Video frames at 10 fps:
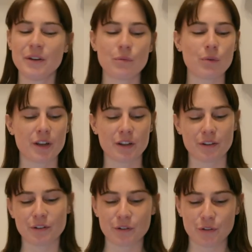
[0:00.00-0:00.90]

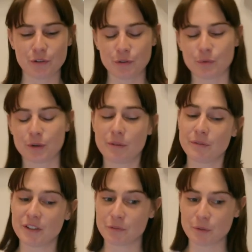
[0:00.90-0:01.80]
when, you know, we're
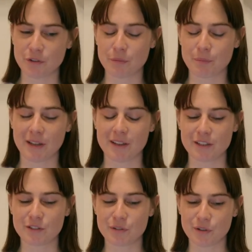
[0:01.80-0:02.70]
this month planning
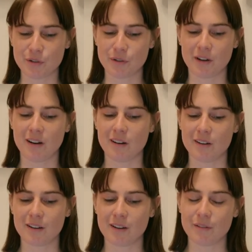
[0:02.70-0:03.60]
to go
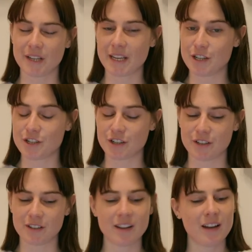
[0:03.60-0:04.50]
on a
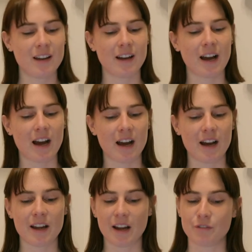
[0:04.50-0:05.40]
vacation,
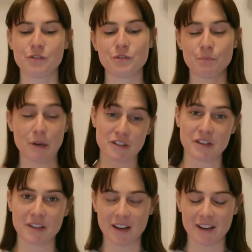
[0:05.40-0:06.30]
I have to
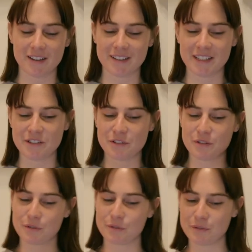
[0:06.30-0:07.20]
budget that
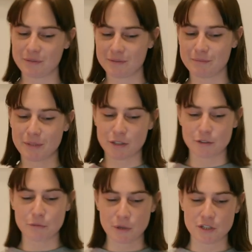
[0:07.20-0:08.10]
into my
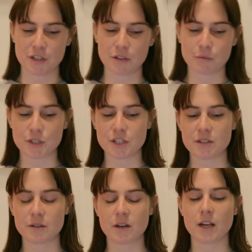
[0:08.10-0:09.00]
current budget,
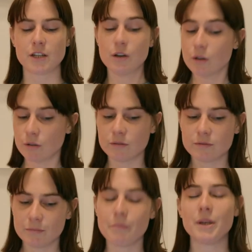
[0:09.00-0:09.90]
which I know
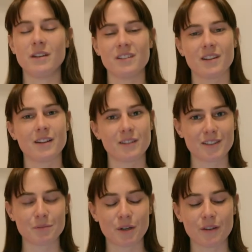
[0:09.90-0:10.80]
means that
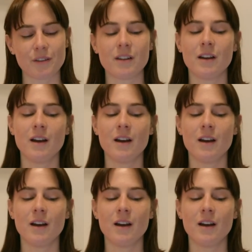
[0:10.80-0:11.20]
this month